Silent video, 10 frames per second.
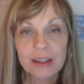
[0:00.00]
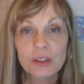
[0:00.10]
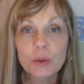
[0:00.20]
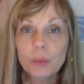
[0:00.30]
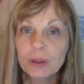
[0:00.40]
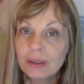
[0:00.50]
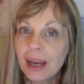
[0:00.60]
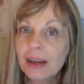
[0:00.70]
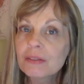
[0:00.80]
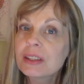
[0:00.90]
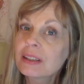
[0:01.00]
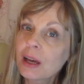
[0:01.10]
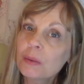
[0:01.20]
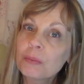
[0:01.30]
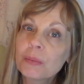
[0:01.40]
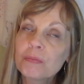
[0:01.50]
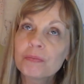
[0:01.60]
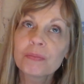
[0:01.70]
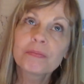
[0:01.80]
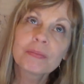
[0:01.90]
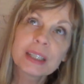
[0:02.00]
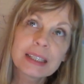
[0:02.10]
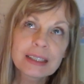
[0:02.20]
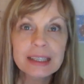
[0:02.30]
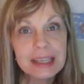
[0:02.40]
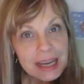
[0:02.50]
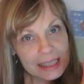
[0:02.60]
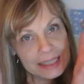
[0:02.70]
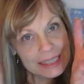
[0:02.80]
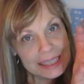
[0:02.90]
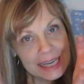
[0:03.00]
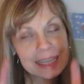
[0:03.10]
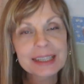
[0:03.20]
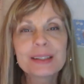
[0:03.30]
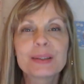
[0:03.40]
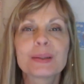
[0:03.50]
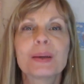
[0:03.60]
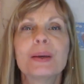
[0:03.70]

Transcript: You will have some nice days.